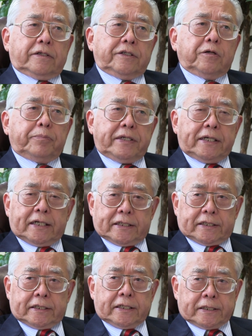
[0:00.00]
UPS
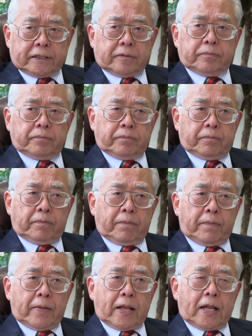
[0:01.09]
system.
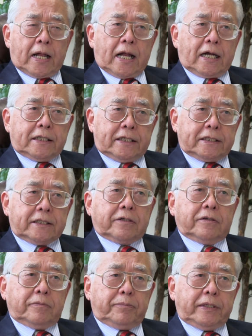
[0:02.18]
And this
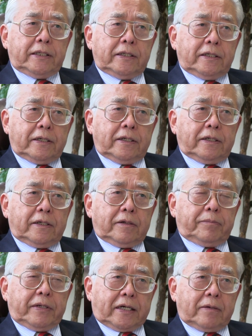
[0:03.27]
could
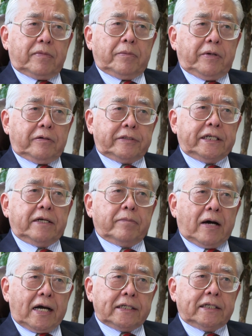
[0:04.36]
become a museum
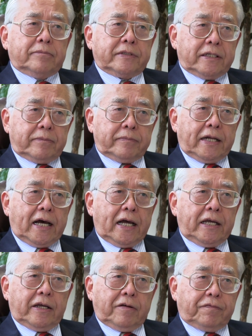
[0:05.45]
item
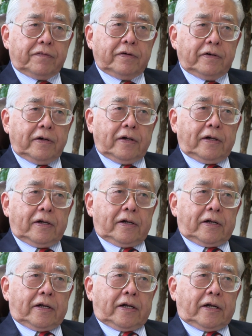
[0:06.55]
someday if
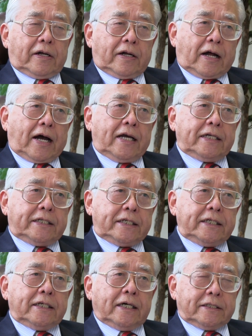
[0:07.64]
IT
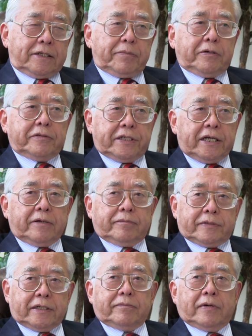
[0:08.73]
has a
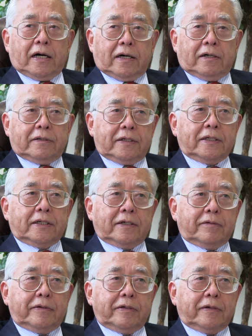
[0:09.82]
museum somehow, and
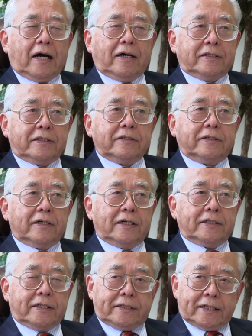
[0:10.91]
I
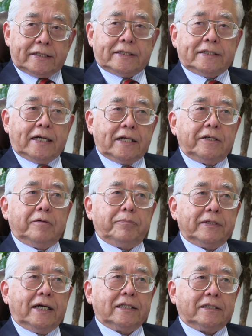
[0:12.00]
certainly suggest that
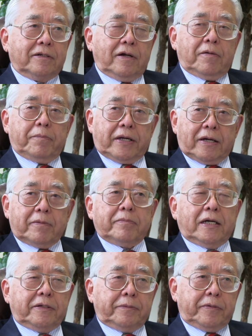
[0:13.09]
UPS become
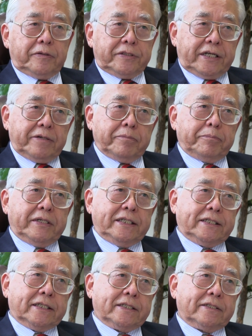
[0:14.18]
a museum
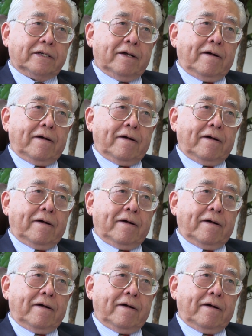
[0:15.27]
pieces.